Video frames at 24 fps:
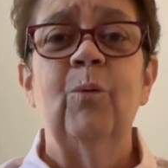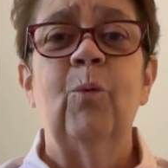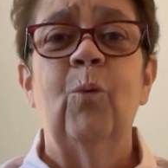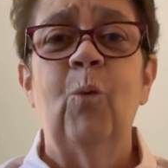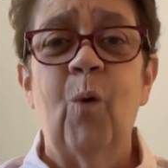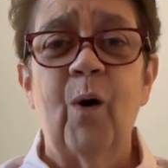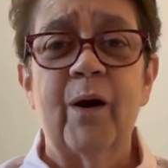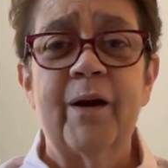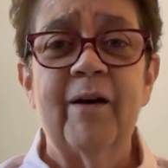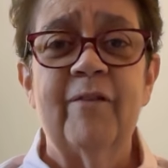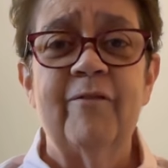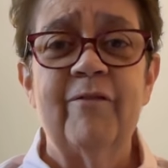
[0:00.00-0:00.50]

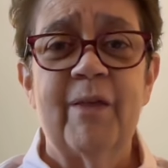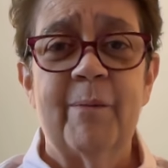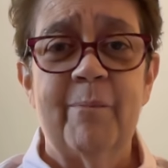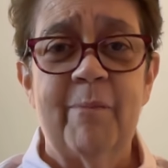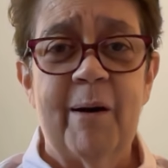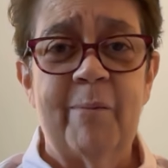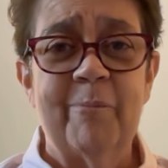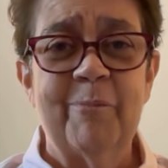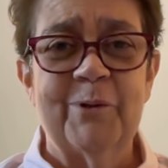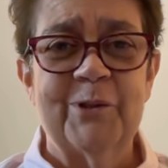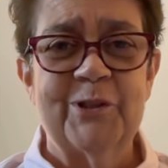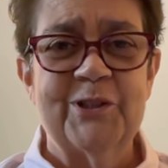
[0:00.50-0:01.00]
One of the
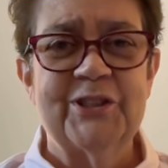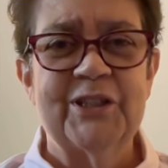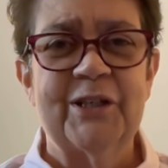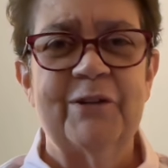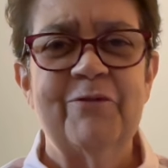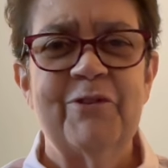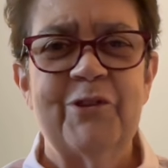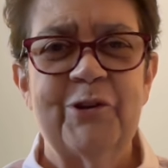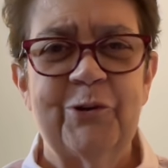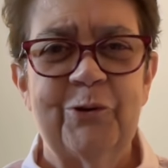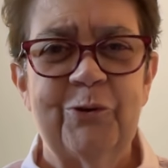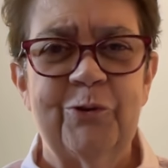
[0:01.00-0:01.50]
members
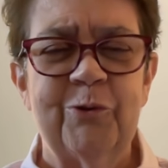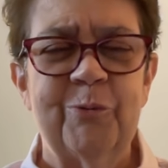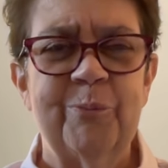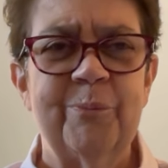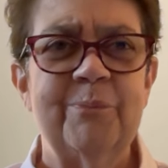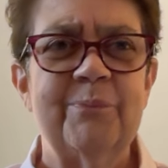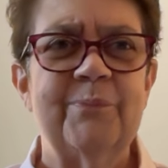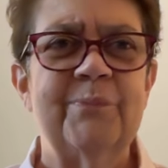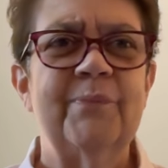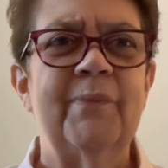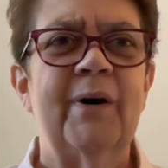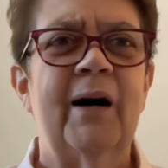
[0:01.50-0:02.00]
of the group
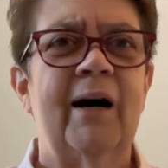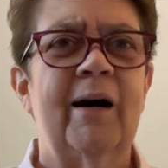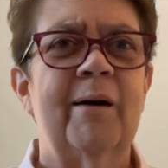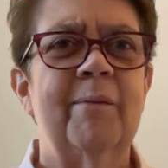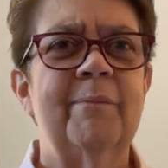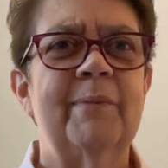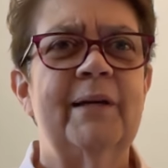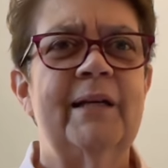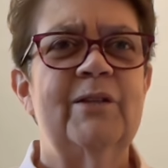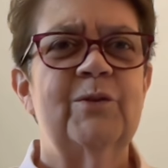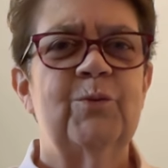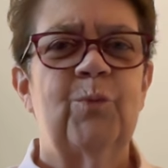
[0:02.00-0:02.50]

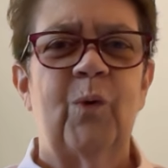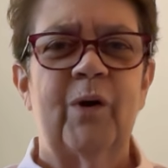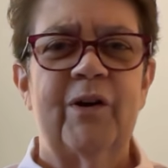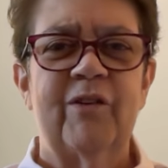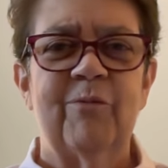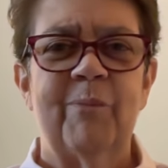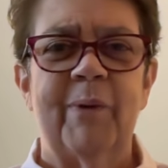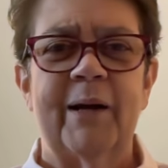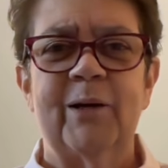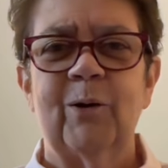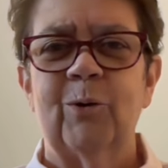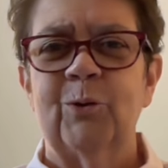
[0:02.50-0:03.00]
is one
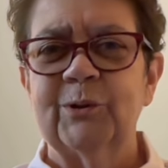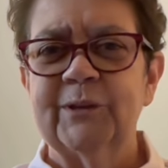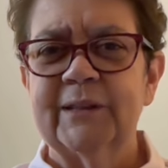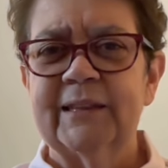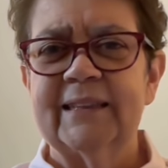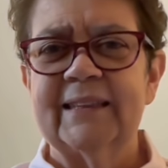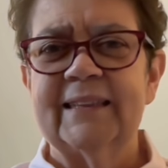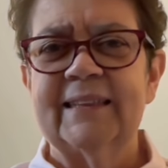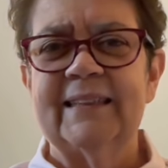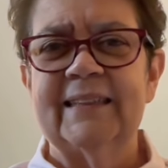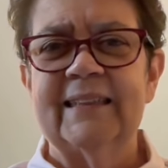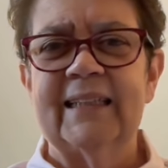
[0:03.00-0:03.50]
of my
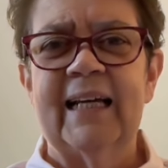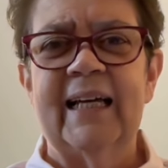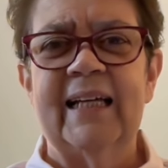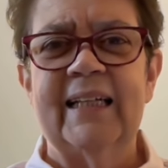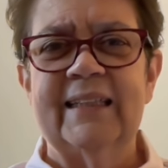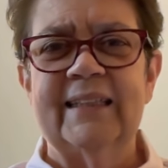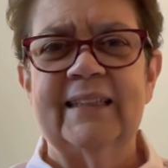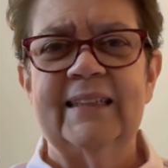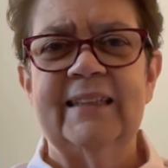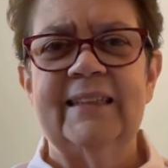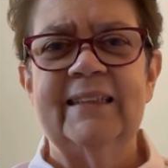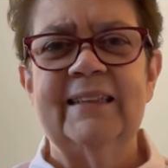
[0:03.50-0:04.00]
oldest
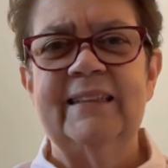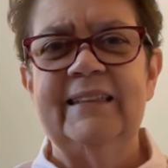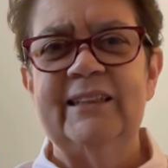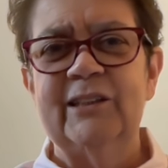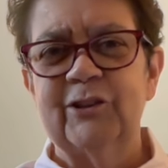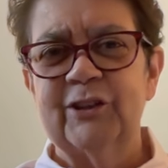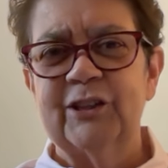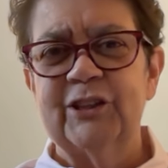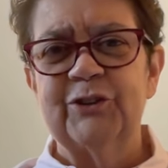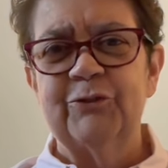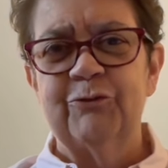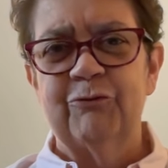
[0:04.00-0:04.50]
and
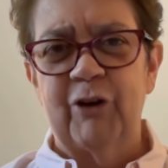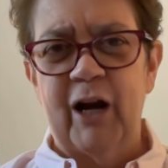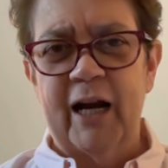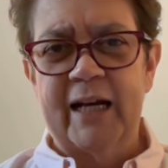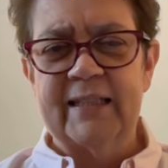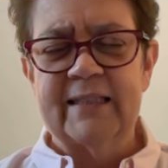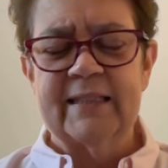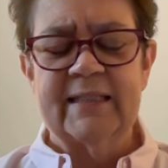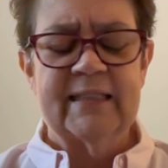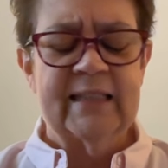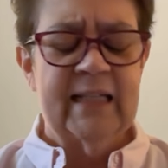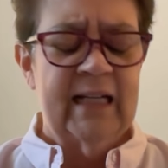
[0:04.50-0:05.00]
dearest
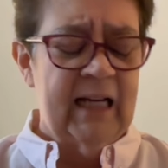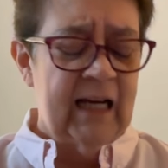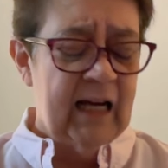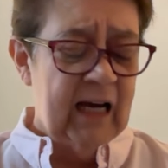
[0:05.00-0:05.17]
friends.